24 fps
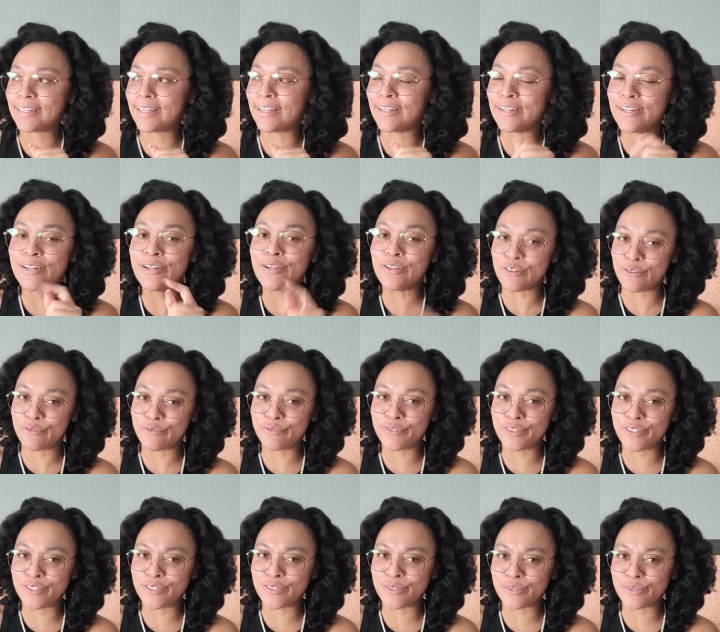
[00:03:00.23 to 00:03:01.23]
enough
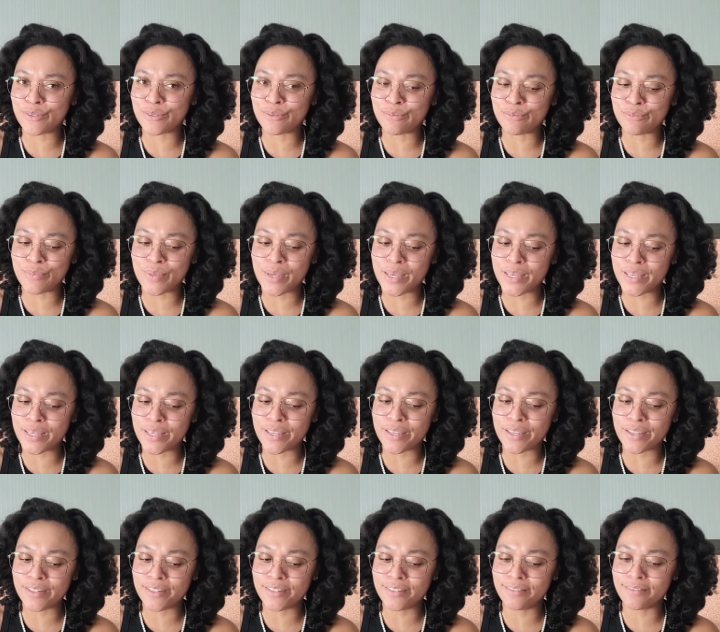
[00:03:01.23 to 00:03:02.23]
to make
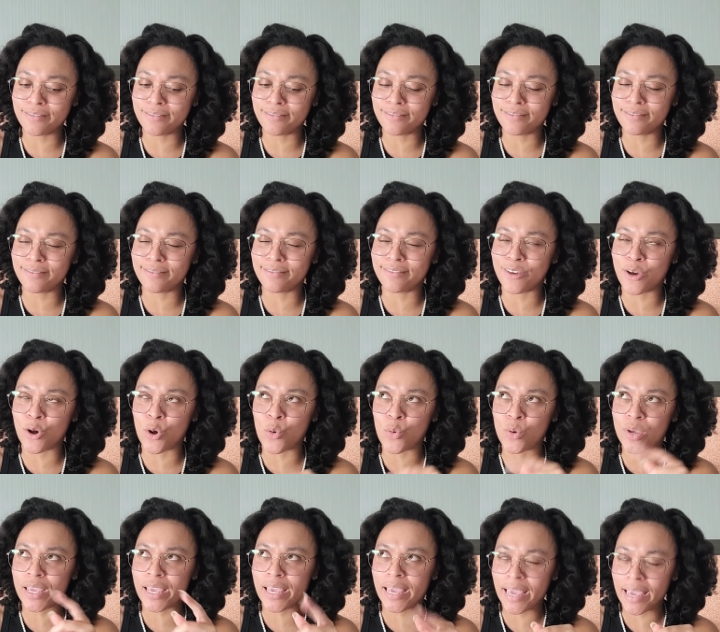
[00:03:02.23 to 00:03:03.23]
it
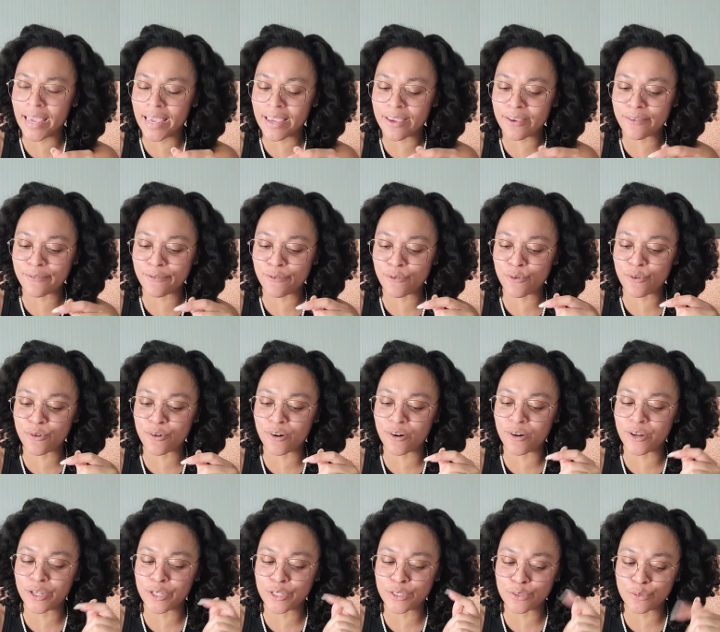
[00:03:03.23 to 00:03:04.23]
okay for
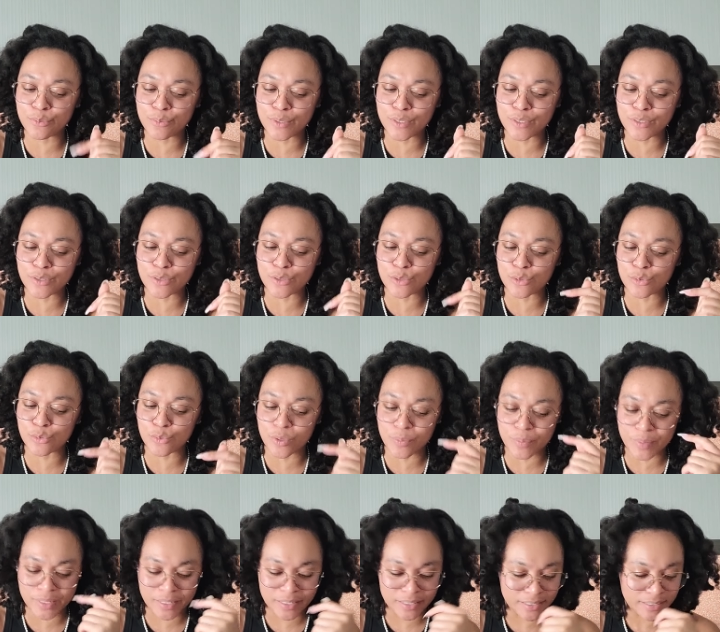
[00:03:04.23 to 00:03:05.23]
a human to
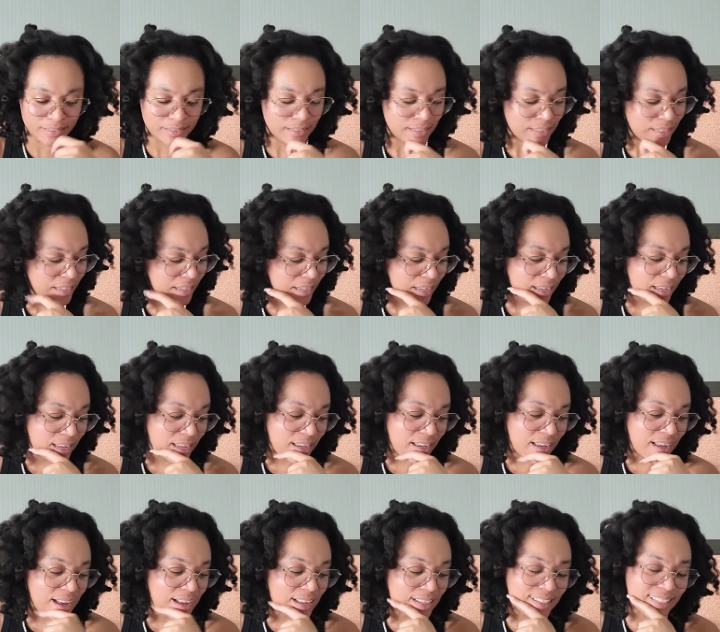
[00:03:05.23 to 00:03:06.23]
swim in it.
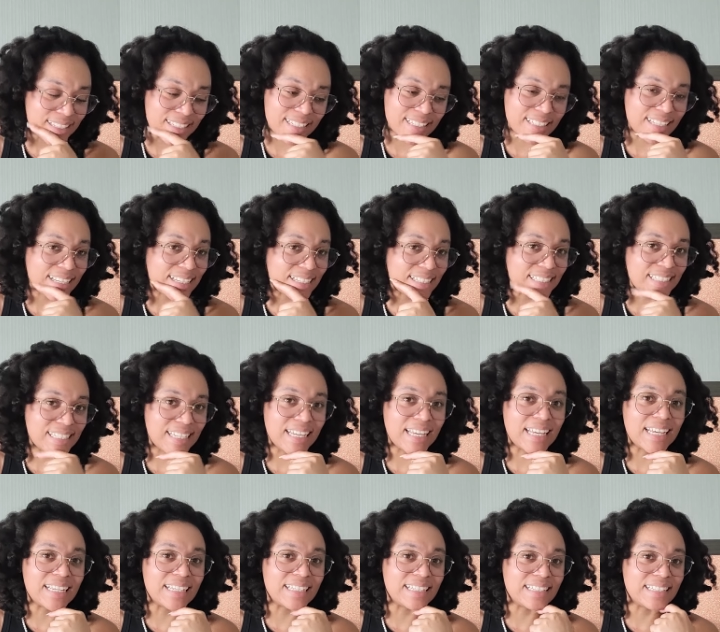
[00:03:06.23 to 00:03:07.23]
I said, that's
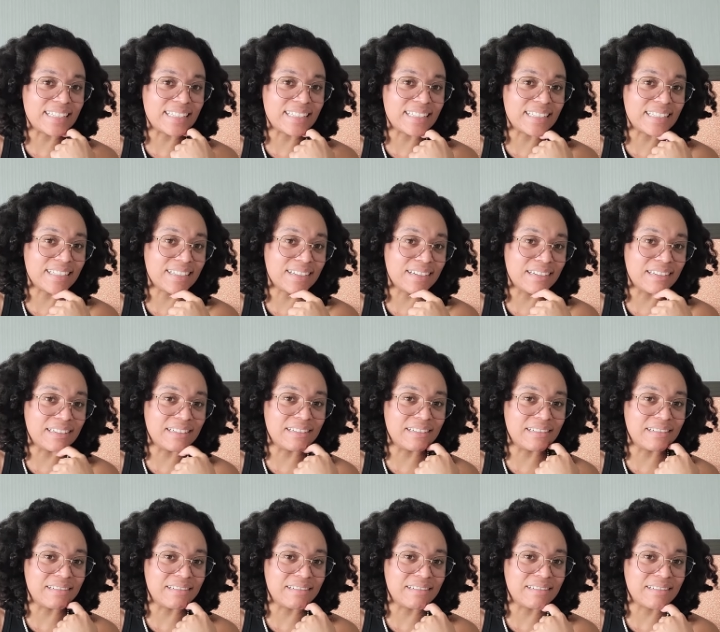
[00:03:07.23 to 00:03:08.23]
nasty,
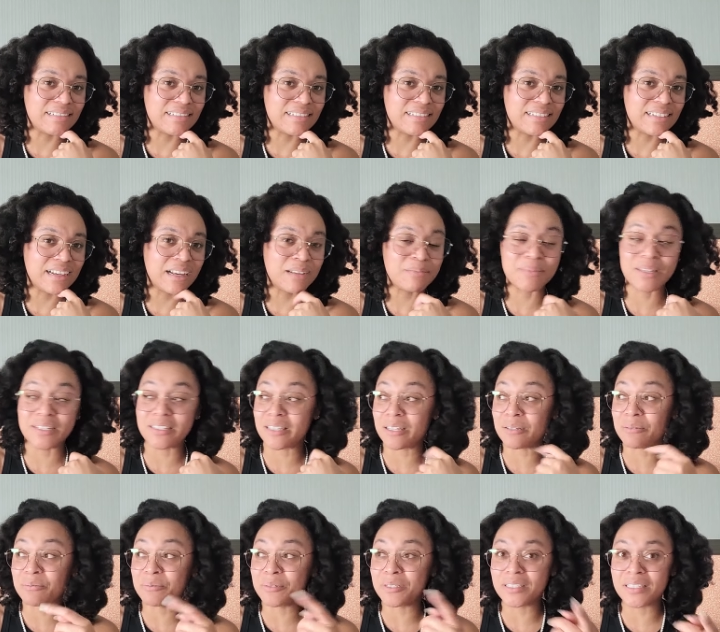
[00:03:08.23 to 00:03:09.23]
y'all. I'm like,
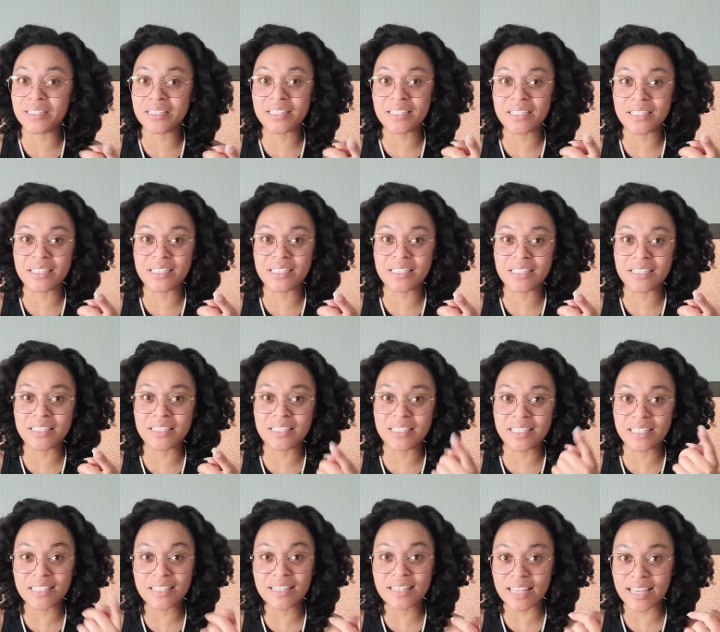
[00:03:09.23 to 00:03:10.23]
they really
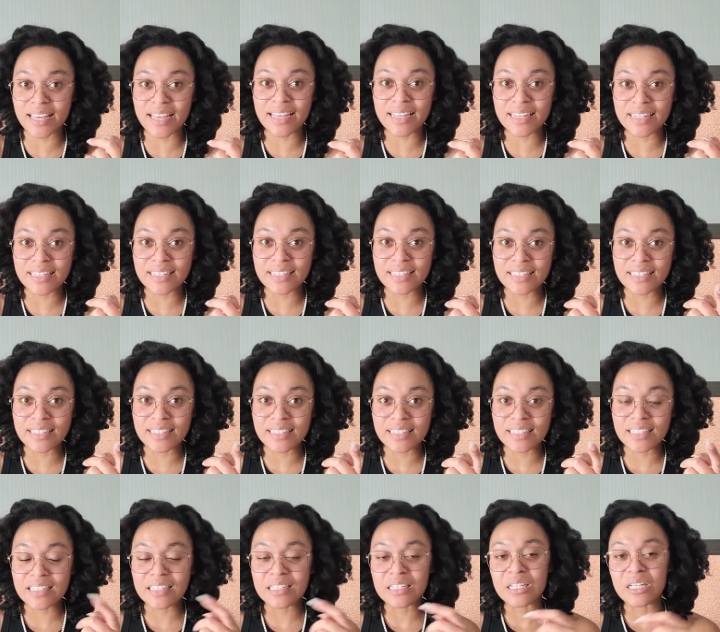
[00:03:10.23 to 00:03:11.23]
did that.
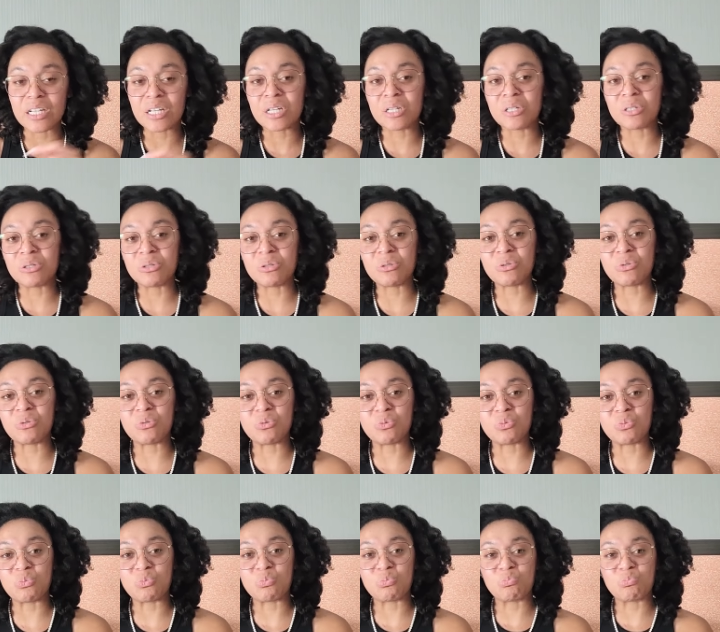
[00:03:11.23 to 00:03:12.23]
Oh.